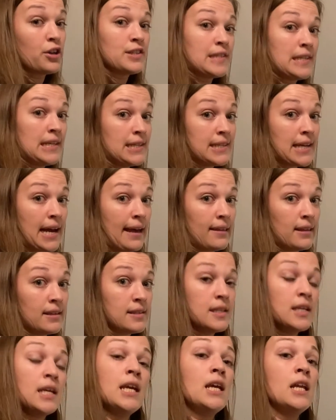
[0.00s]
you see
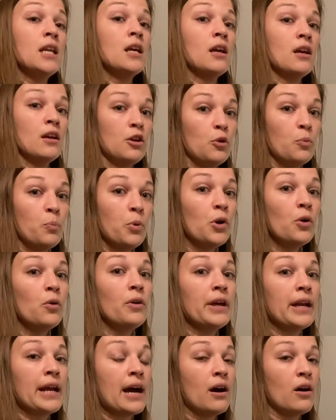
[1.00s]
xylazine, you
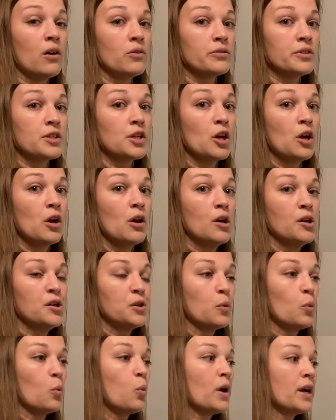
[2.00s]
pull it out.
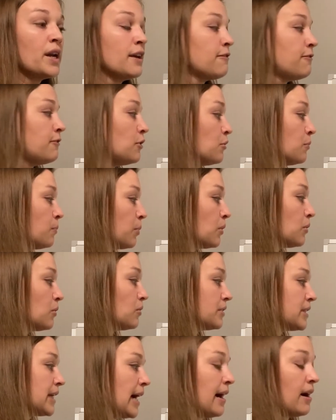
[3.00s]
What if you
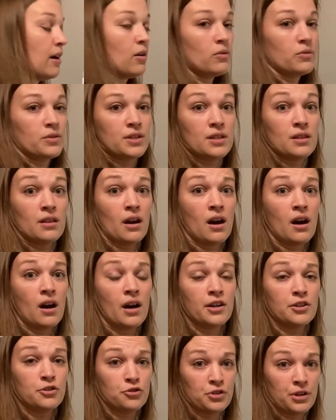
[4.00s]
pulled out the
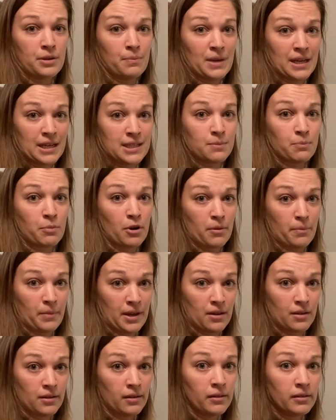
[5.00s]
one hundred milligrams per
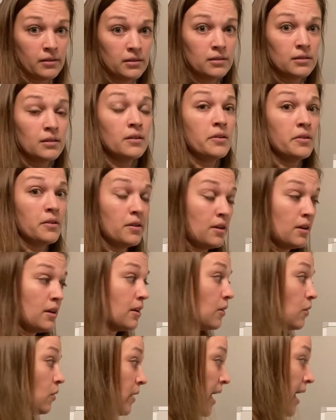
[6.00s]
mil?
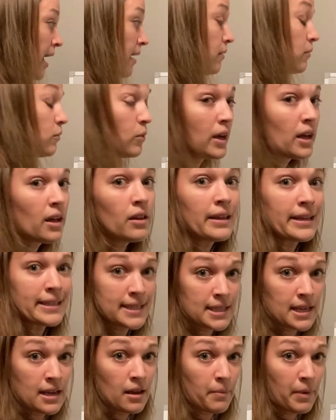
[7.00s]
Okay, well,
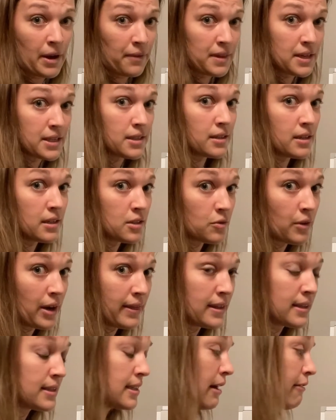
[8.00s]
let's think about this. Let's
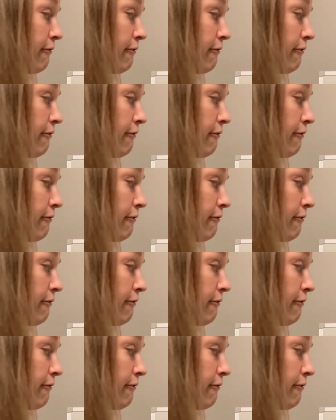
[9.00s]
write this